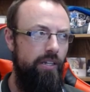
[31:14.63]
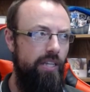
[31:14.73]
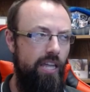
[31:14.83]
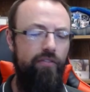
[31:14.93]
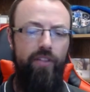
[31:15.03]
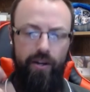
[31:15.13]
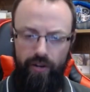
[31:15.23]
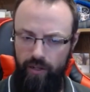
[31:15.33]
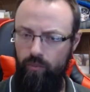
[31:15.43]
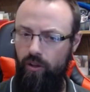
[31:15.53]
if they are
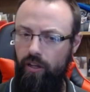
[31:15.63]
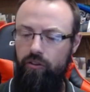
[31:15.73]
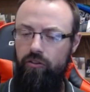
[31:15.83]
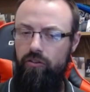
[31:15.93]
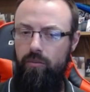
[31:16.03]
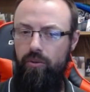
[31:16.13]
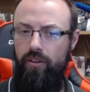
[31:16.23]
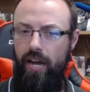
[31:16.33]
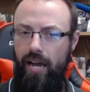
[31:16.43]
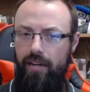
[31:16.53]
in relationship with
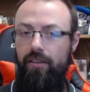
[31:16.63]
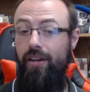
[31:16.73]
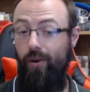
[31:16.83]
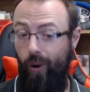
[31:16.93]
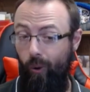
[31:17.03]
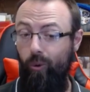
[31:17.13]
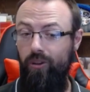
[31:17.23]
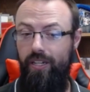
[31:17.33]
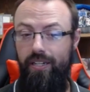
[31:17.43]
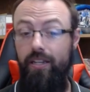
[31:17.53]
God. They are
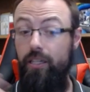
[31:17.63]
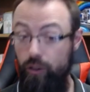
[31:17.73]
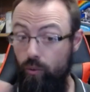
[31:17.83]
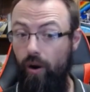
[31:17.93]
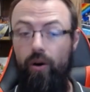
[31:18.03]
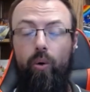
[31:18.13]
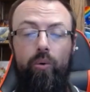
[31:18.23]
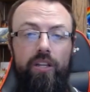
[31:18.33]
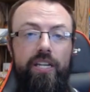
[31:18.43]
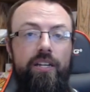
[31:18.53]
holy. You are
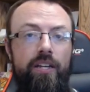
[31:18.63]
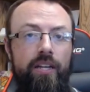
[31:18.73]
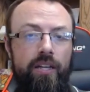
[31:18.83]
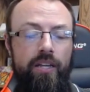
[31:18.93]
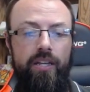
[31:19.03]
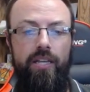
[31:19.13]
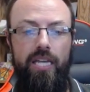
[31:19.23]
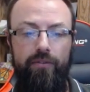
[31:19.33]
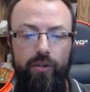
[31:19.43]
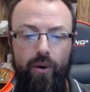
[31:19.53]
holy
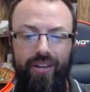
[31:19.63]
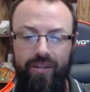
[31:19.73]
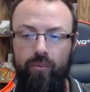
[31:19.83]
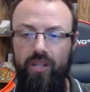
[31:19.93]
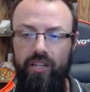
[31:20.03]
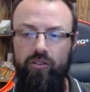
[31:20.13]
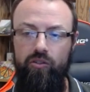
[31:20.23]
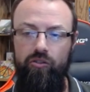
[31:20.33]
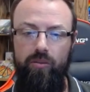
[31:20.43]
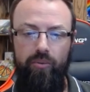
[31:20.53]
if you are in
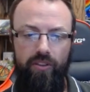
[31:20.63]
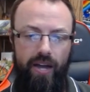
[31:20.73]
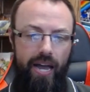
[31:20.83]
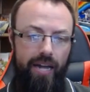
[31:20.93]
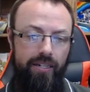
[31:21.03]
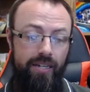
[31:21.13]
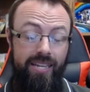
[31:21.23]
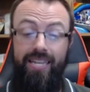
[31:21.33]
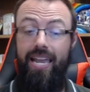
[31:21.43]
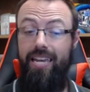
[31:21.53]
relationship with God
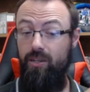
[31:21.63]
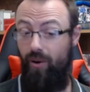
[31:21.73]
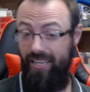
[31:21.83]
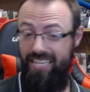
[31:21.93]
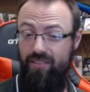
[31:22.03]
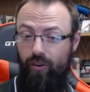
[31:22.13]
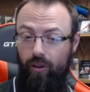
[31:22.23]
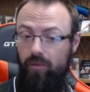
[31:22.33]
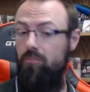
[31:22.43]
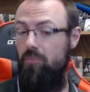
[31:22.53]
and you are
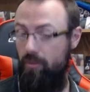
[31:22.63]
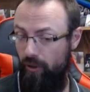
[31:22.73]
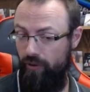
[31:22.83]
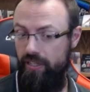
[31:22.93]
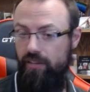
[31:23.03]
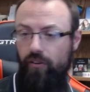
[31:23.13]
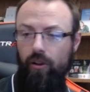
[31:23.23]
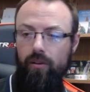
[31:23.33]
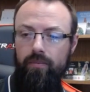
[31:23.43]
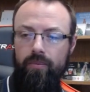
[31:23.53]
evil, people are
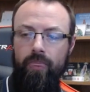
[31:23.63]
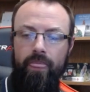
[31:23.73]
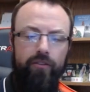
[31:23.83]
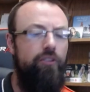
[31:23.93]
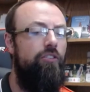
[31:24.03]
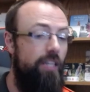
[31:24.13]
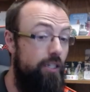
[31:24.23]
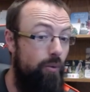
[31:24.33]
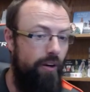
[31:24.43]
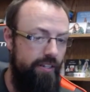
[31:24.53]
evil. I shouldn't say
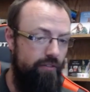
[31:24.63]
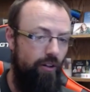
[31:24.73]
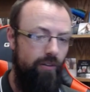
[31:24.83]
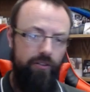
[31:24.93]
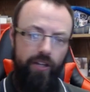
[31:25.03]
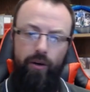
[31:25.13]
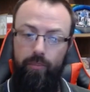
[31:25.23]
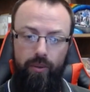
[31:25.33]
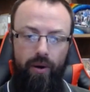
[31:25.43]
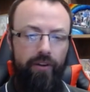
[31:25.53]
you are evil, so I hope
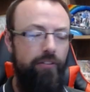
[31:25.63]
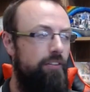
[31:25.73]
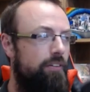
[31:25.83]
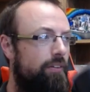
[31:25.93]
you aren't.